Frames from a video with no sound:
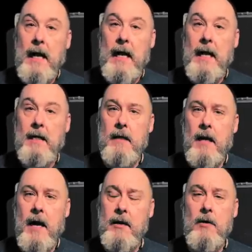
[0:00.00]
And
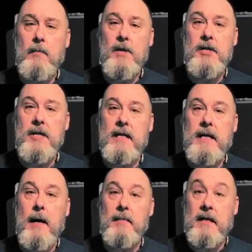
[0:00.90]
I don't appreciate
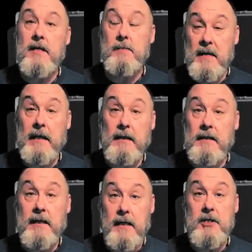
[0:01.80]
that because
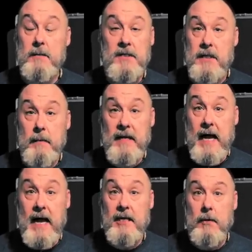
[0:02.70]
megalithic instruments can be
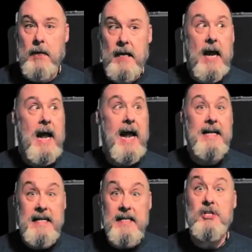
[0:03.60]
accurate,
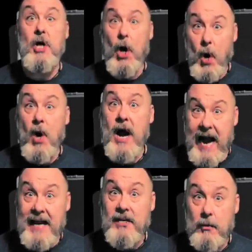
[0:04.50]
and his are
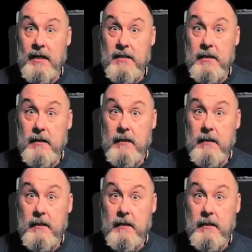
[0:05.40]
accurate.